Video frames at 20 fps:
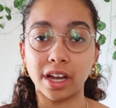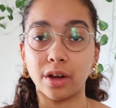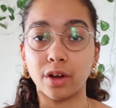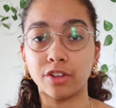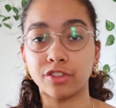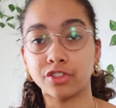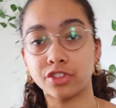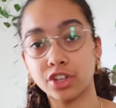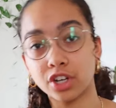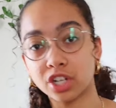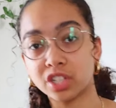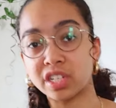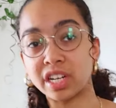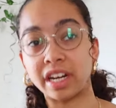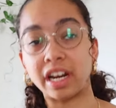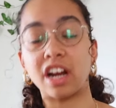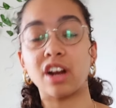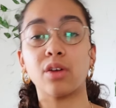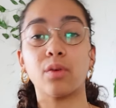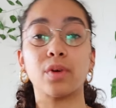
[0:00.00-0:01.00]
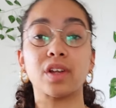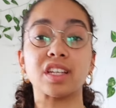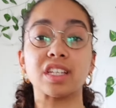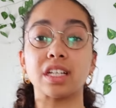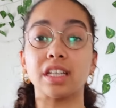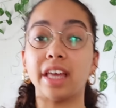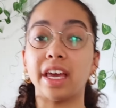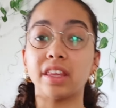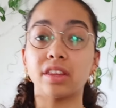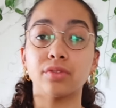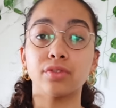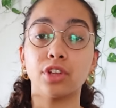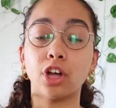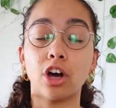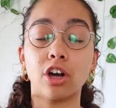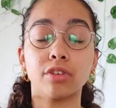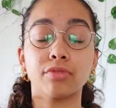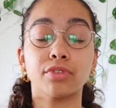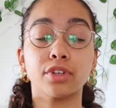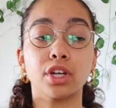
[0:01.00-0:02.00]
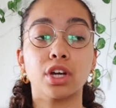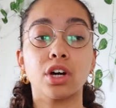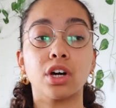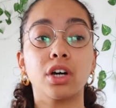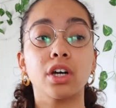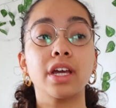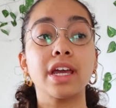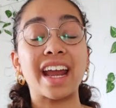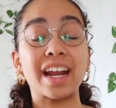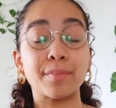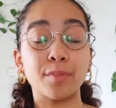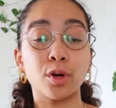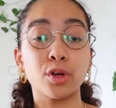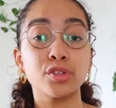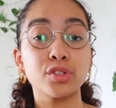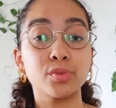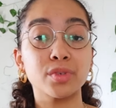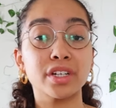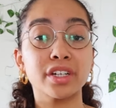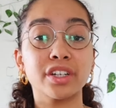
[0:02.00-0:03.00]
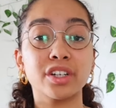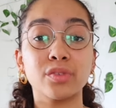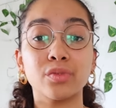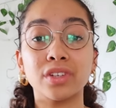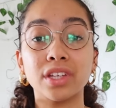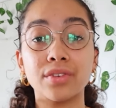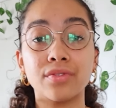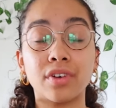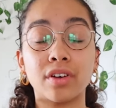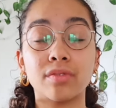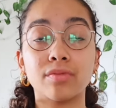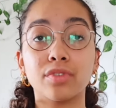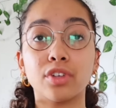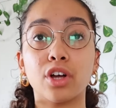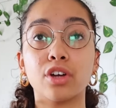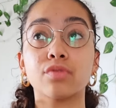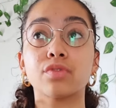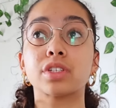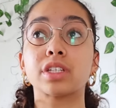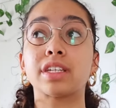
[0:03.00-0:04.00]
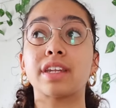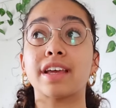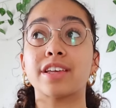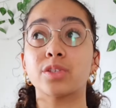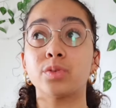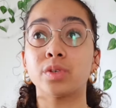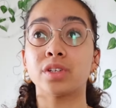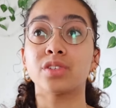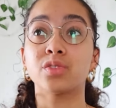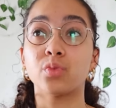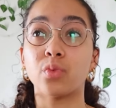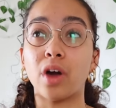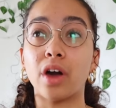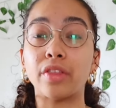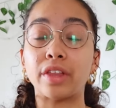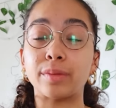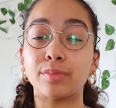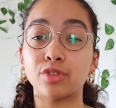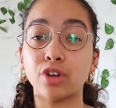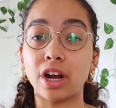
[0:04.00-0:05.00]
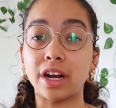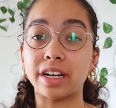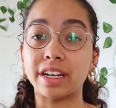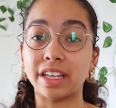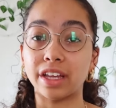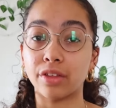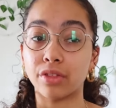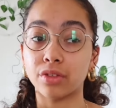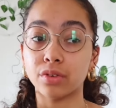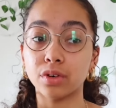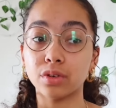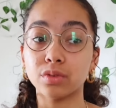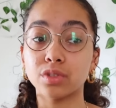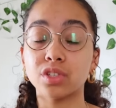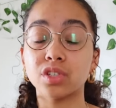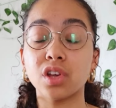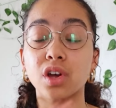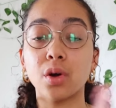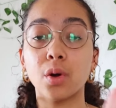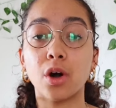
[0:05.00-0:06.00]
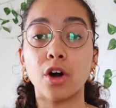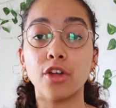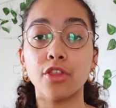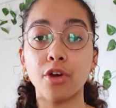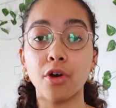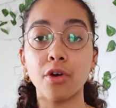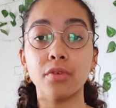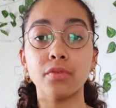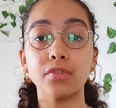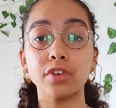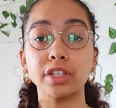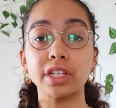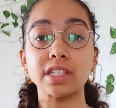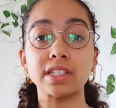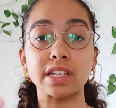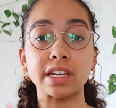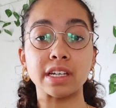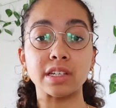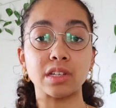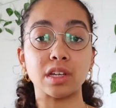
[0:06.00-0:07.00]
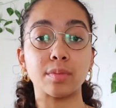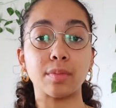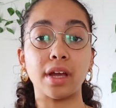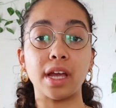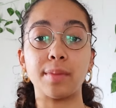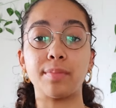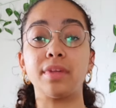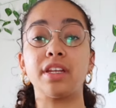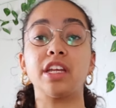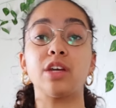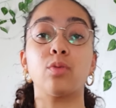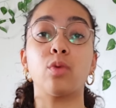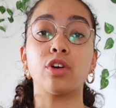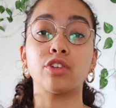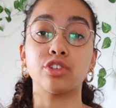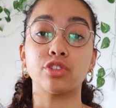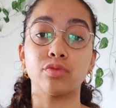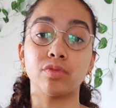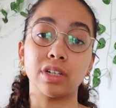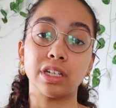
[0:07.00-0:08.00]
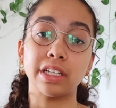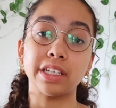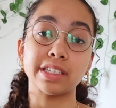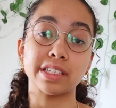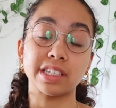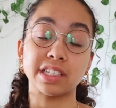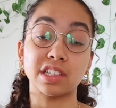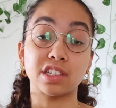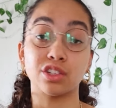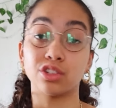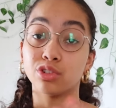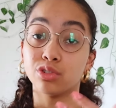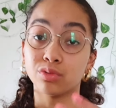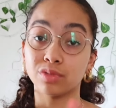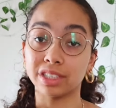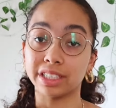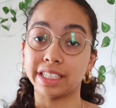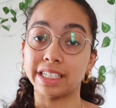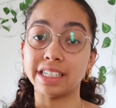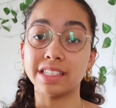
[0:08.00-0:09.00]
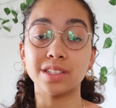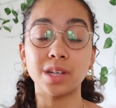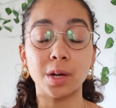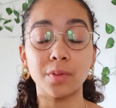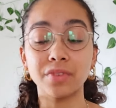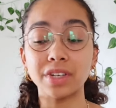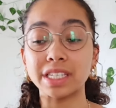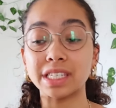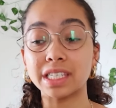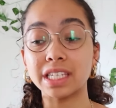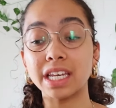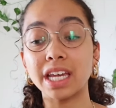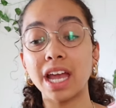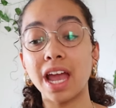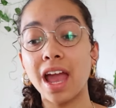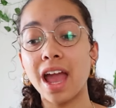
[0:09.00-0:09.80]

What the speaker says: out on Thursday, and I don't want to delay the vlog for y'all. And I'm also working on a really fun vlog for the next week as well that I'm trying to get through. So although Fearless is on my immediate want to read list because it's a new release, obviously,